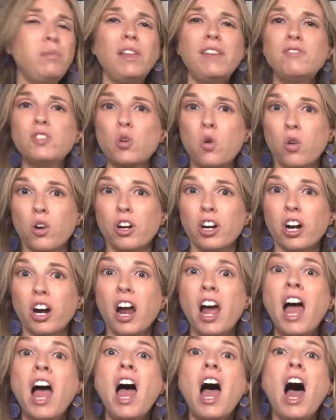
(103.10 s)
left
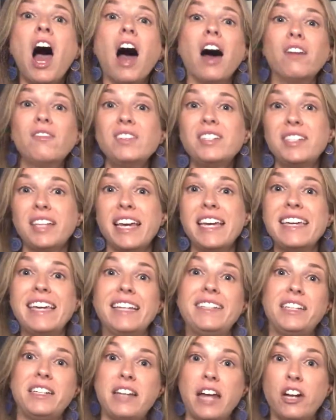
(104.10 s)
corner of a site
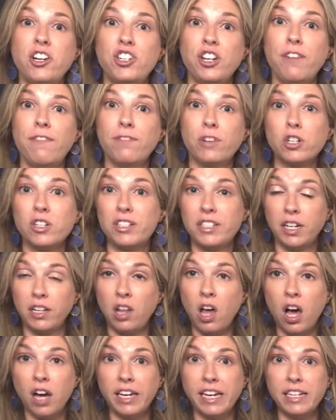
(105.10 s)
gets attention first and
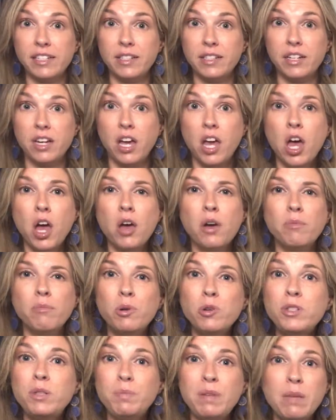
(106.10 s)
longest.
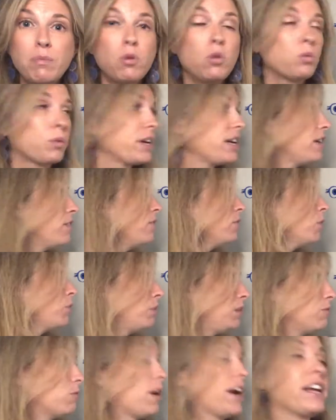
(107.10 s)
Most people read
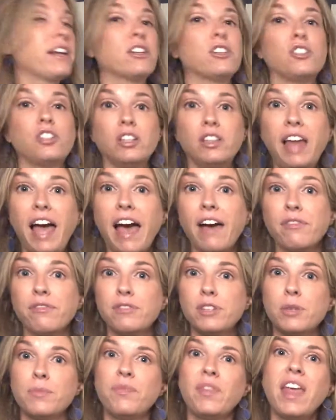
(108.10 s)
from right to
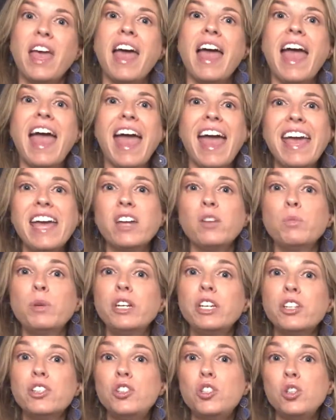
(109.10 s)
left. And
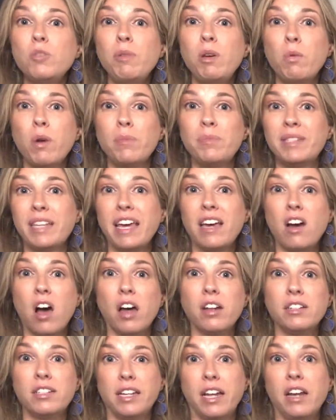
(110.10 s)
when consuming website
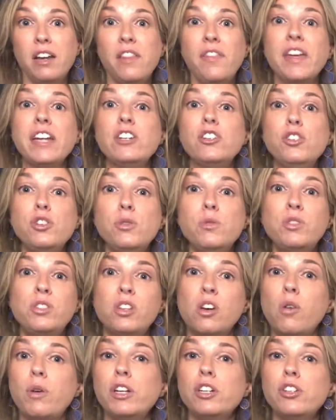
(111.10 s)
content, they do
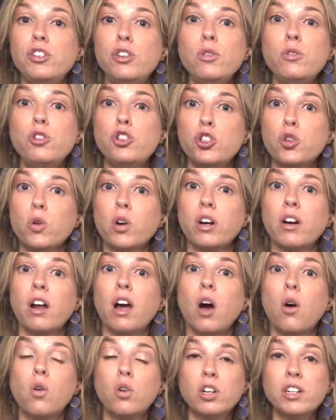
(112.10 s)
so in 2 short
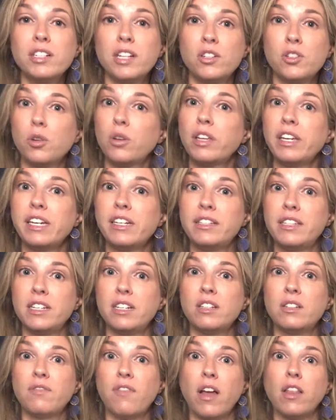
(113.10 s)
horizontal
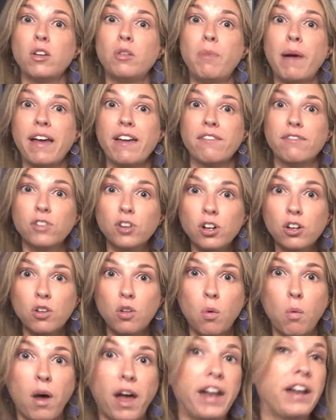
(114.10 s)
glances followed by a
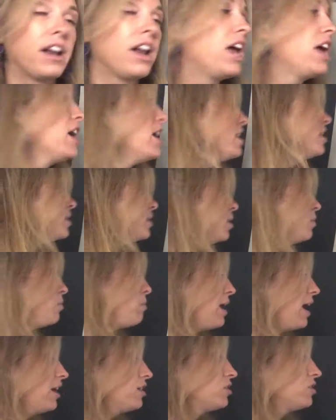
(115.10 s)
vertical one. Some
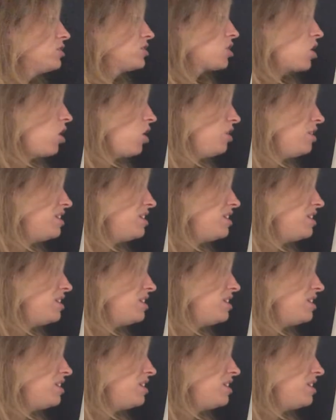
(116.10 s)
patterns call